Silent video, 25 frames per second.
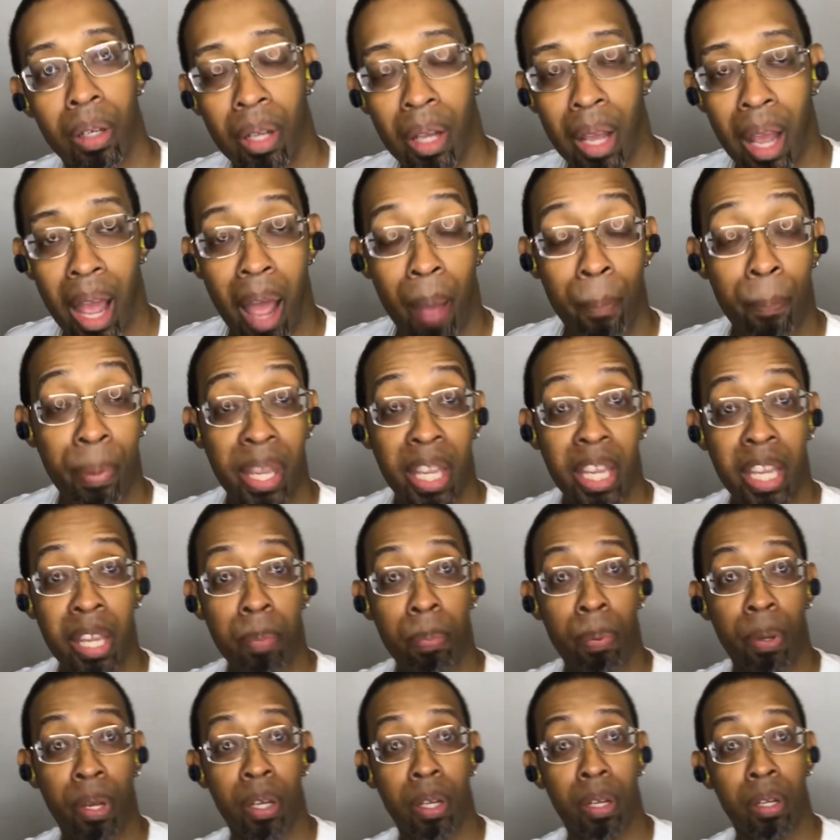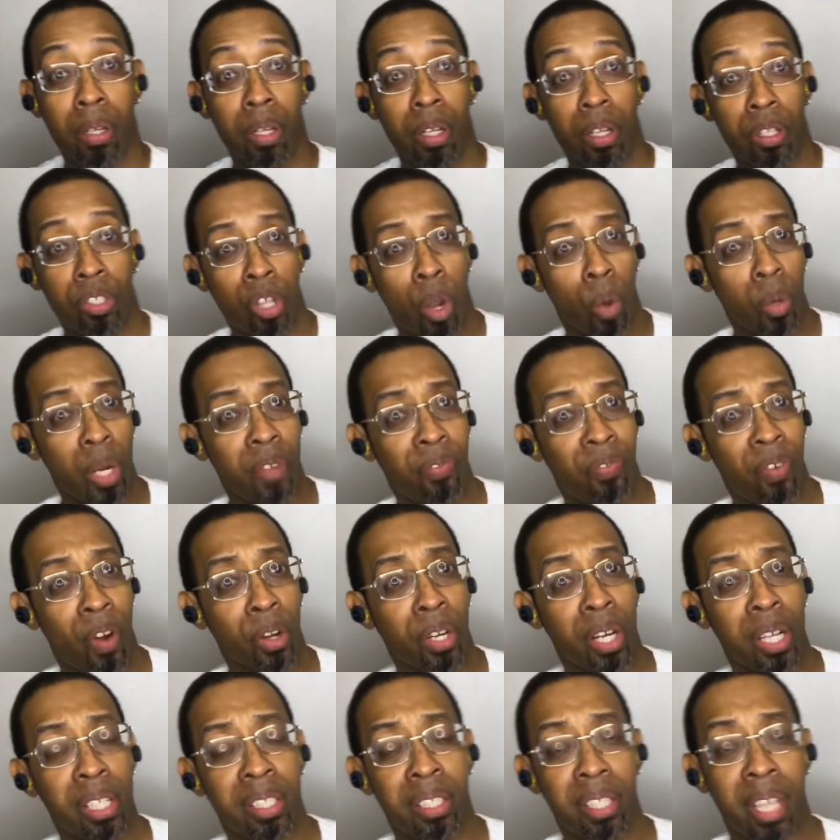Khabib, Tony
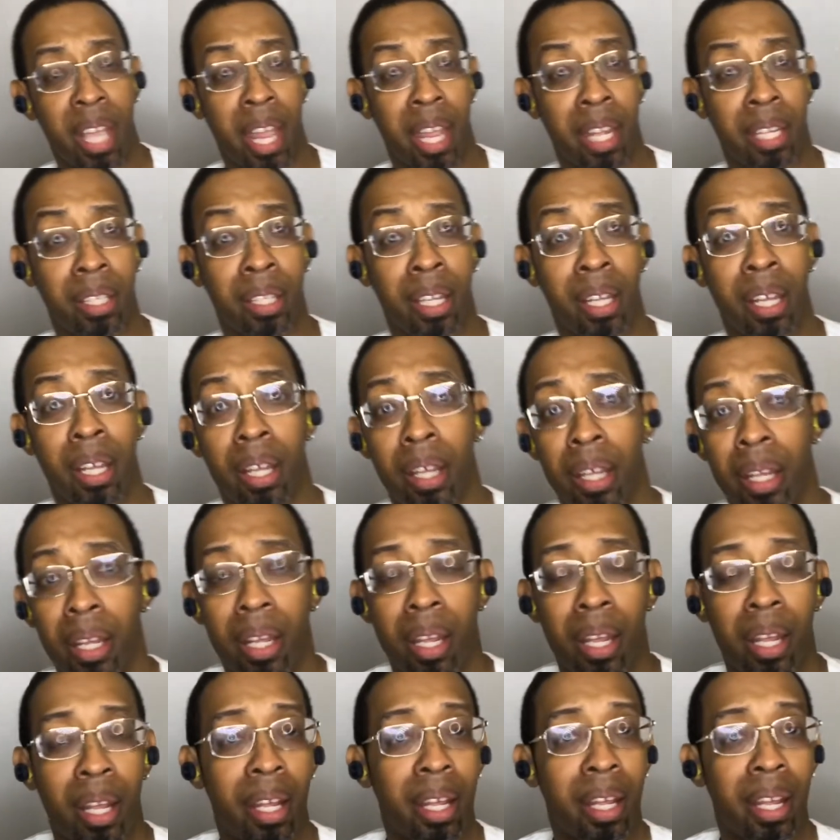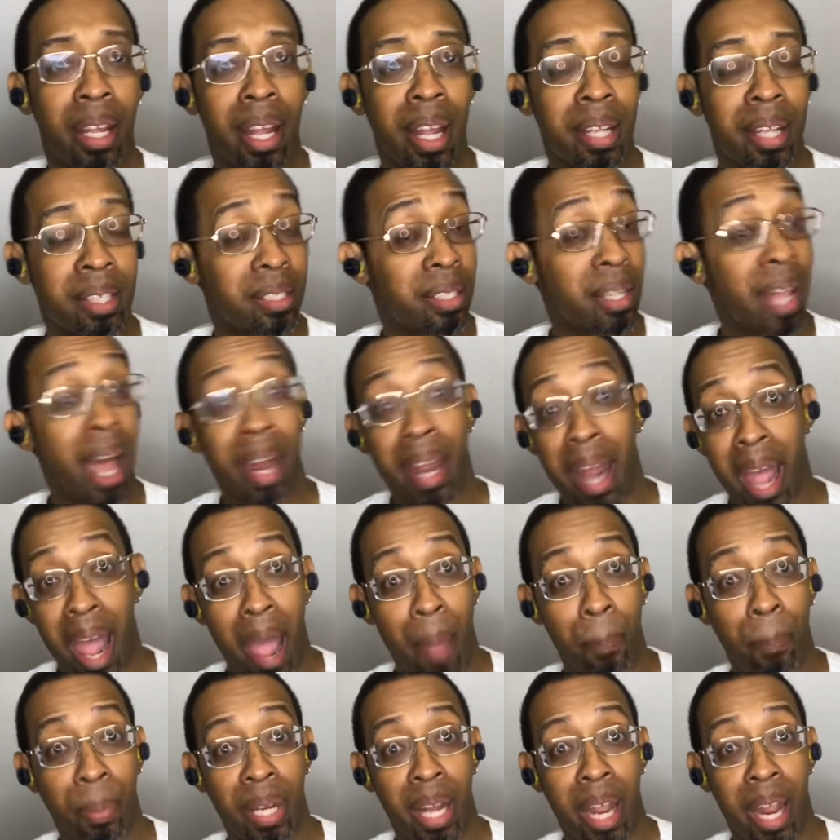Ferguson, it's not
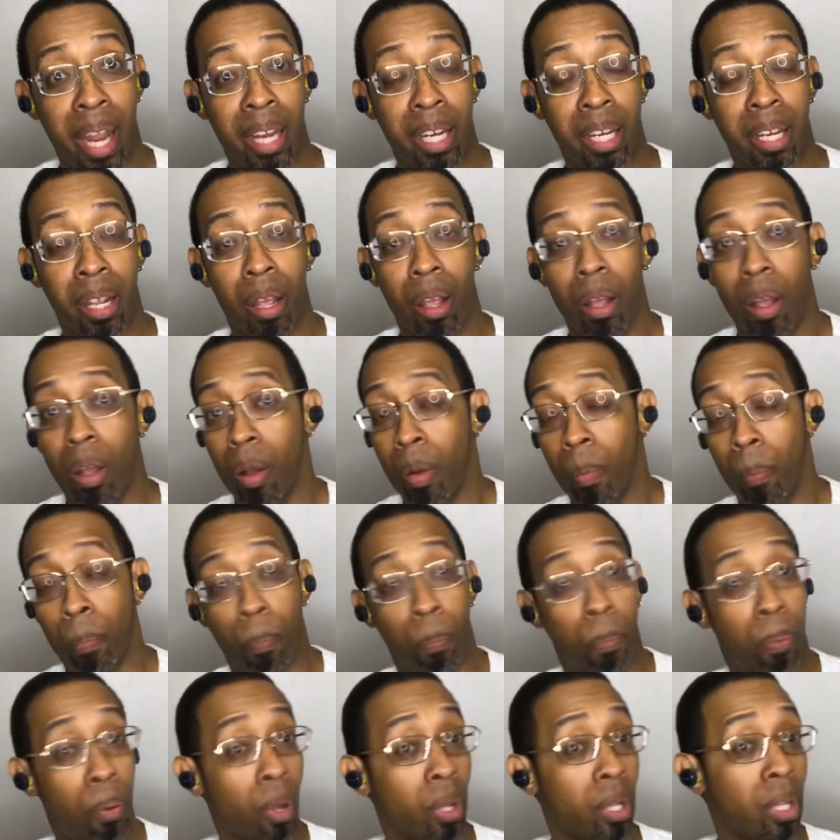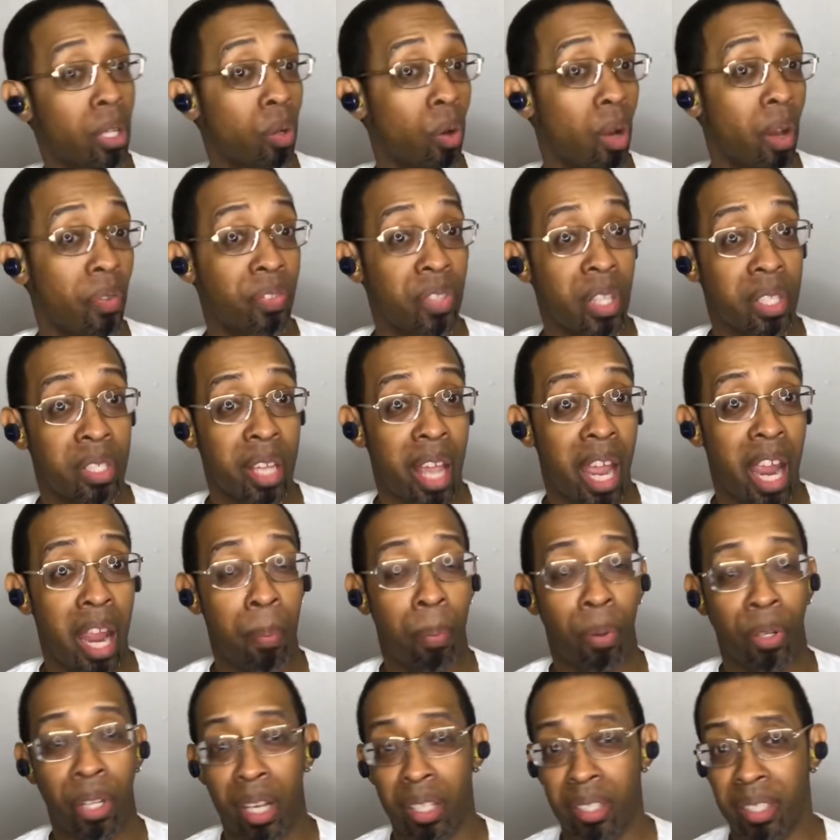happening pull it off the
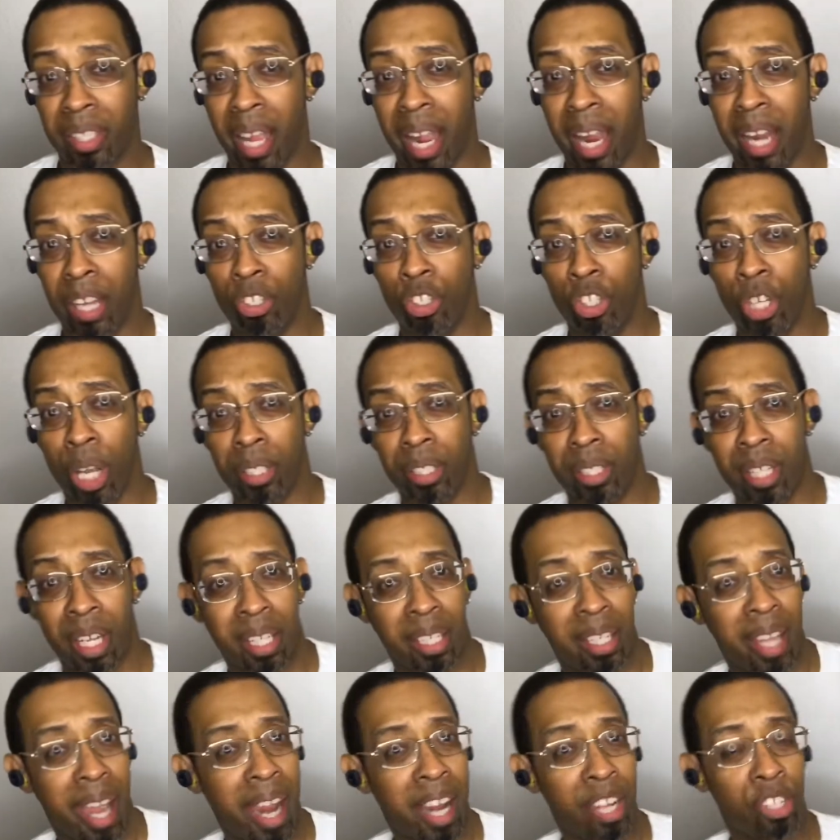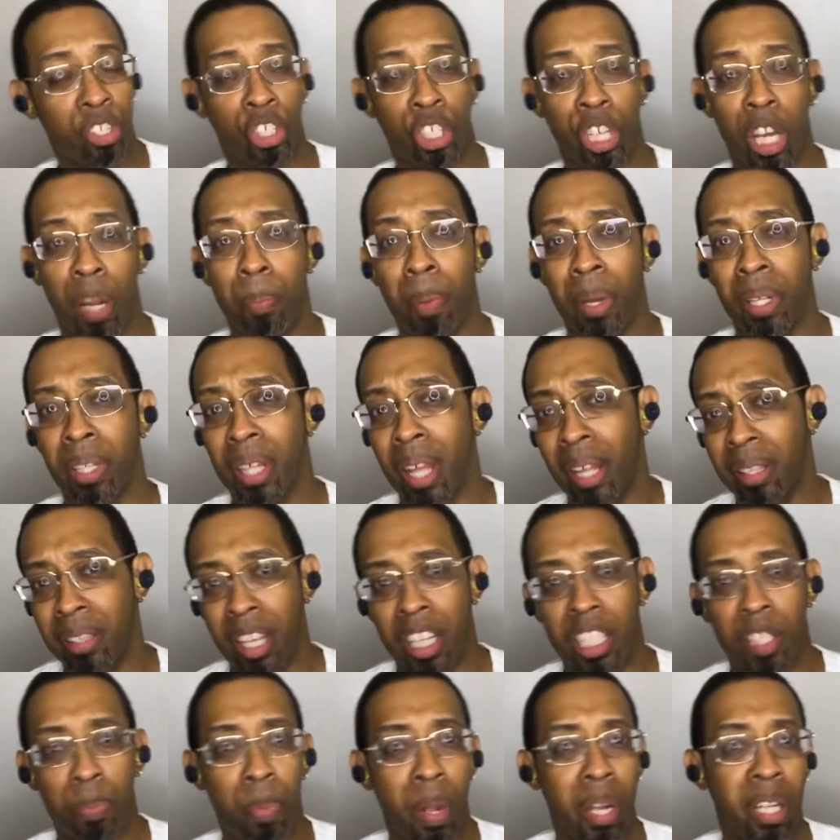table. They're saying Justin Gaethje, but
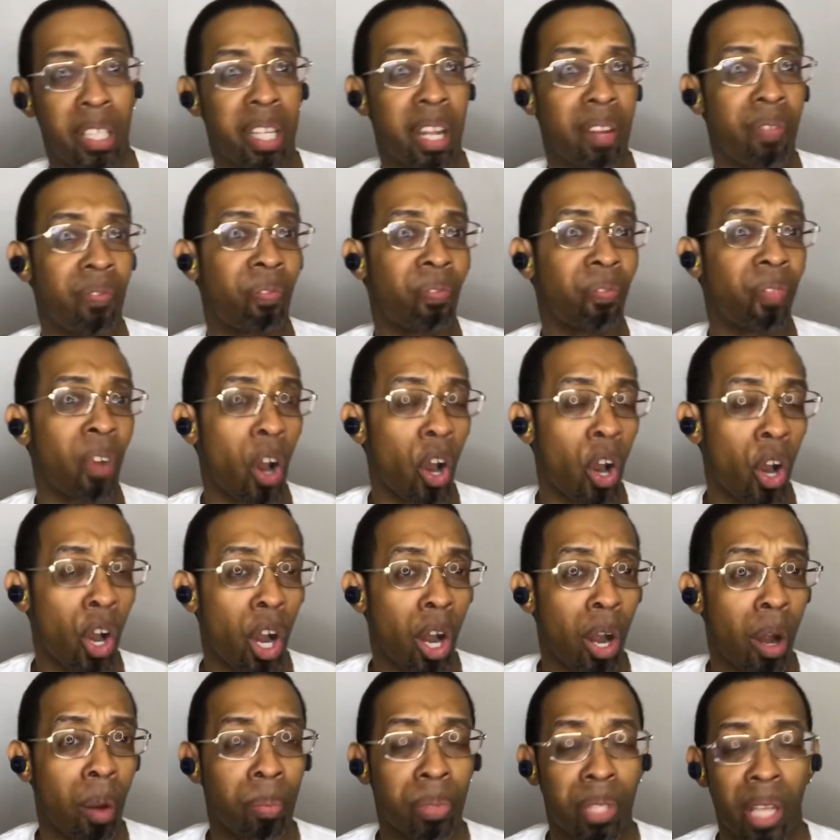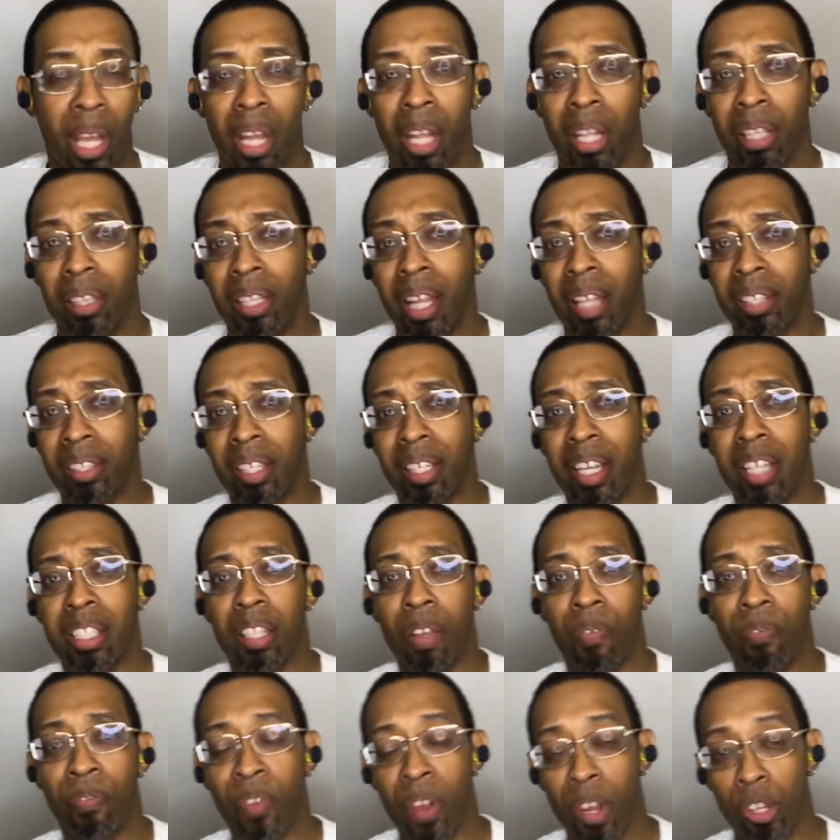nothing's been confirmed. Nothing is
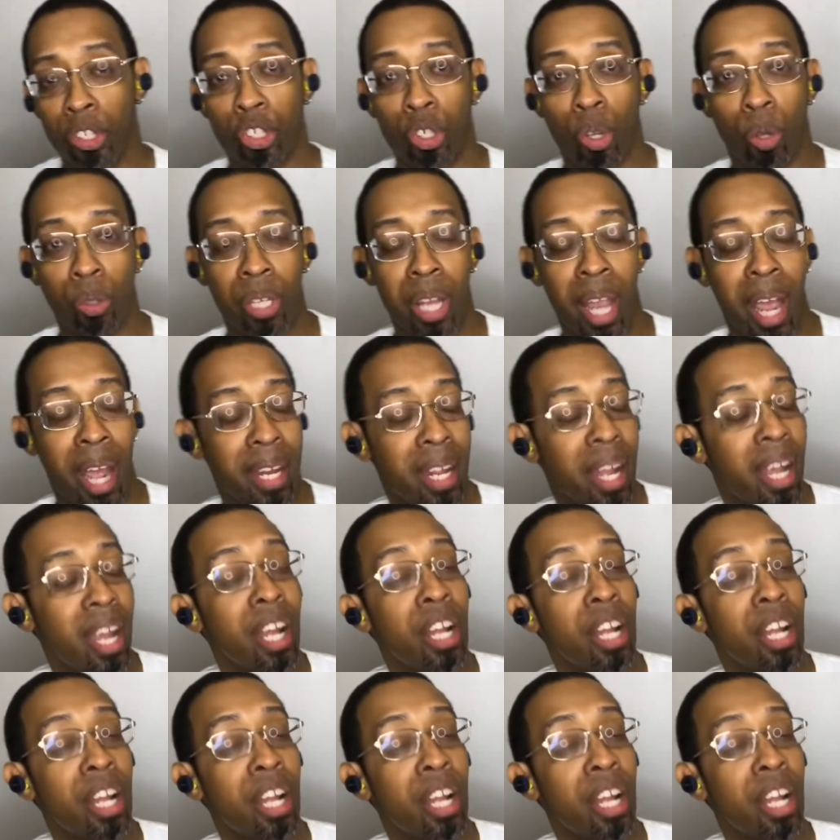official yet.